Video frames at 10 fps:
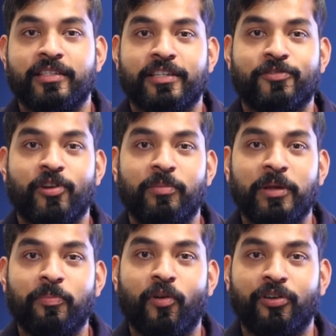it's
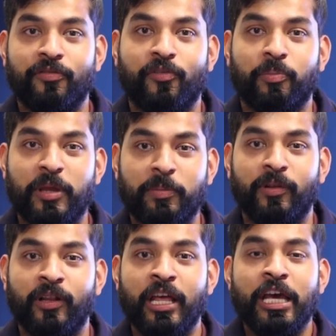extremely important for
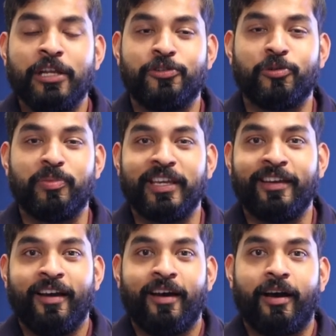people to
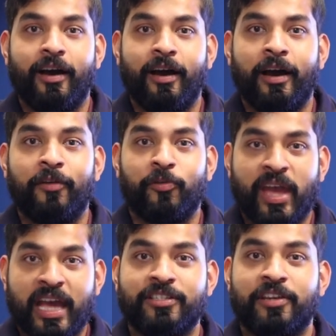be
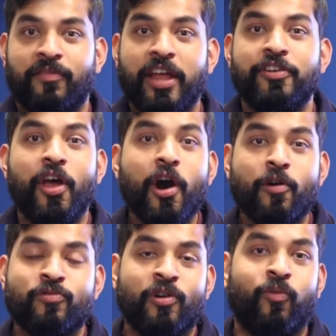reactive and
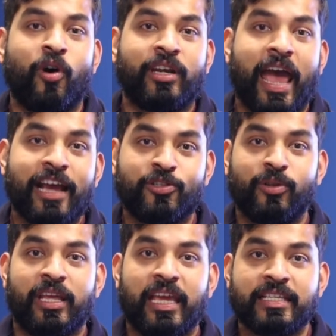know what
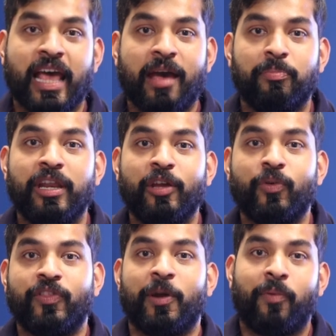actually is happening
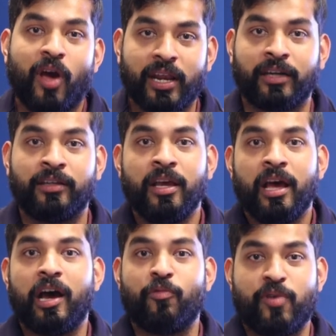with their product.
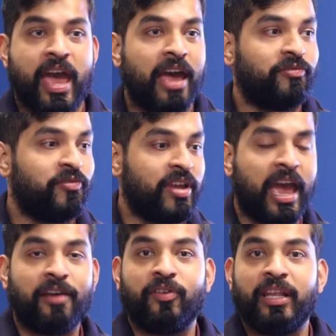We
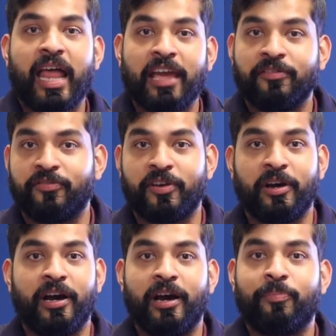have live
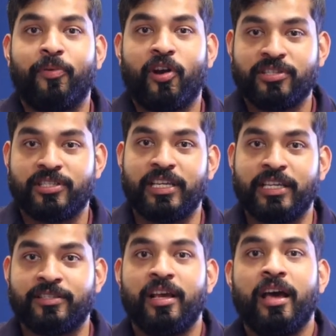
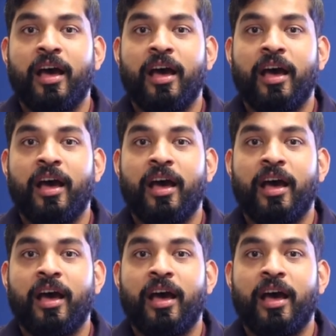processes